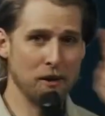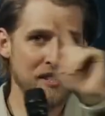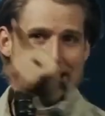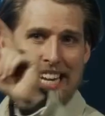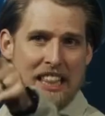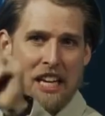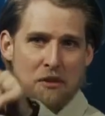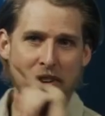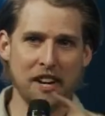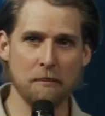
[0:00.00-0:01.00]
see anything in
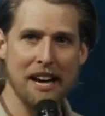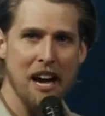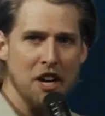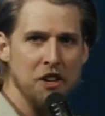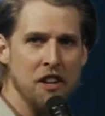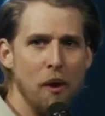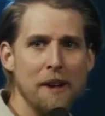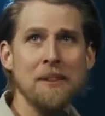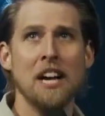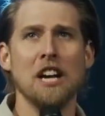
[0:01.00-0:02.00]
front of me, you know what?
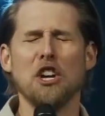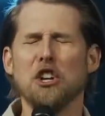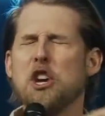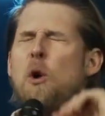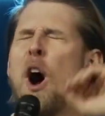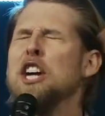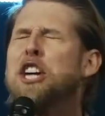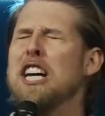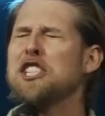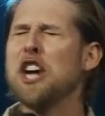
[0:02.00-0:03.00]
You are
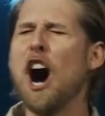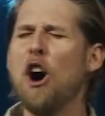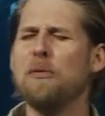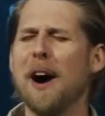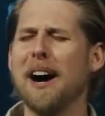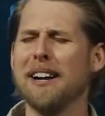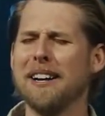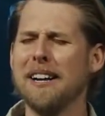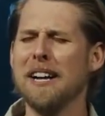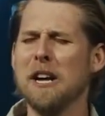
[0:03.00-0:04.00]
good, Jehovah.
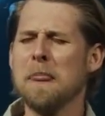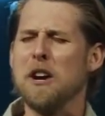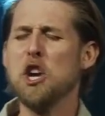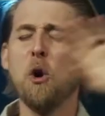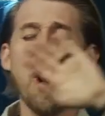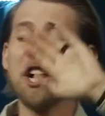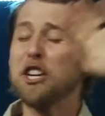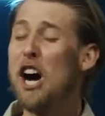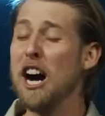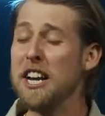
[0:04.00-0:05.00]
You are
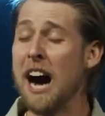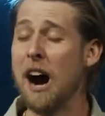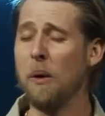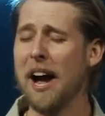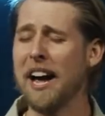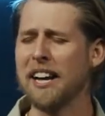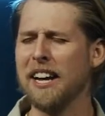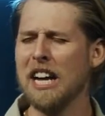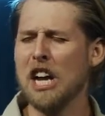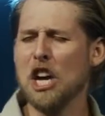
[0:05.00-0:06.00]
good, Yahweh.
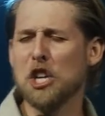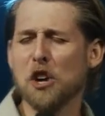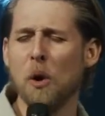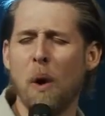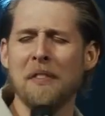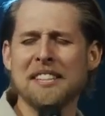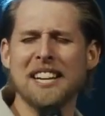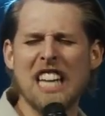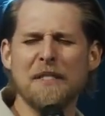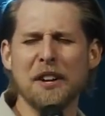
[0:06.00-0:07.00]
You're the one that
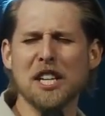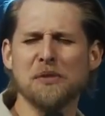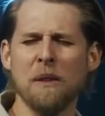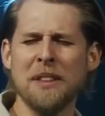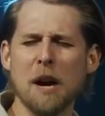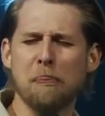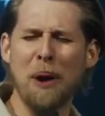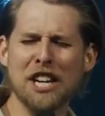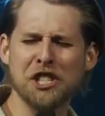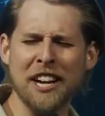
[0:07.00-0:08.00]
delivered us from the
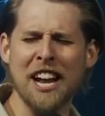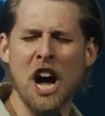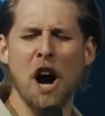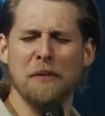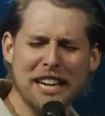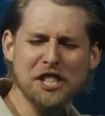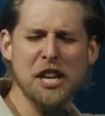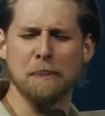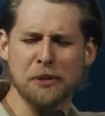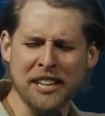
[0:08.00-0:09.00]
oppression of the
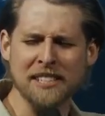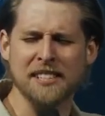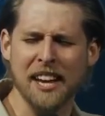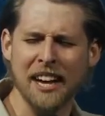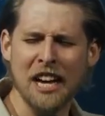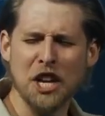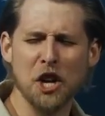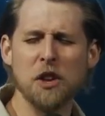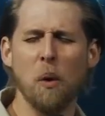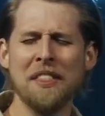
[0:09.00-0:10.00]
Egyptians. You're
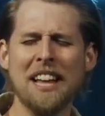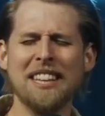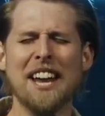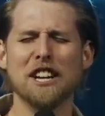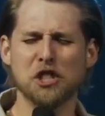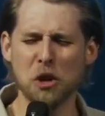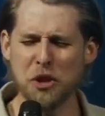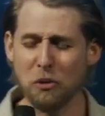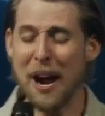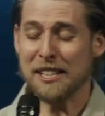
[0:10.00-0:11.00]
the one that led us through the Red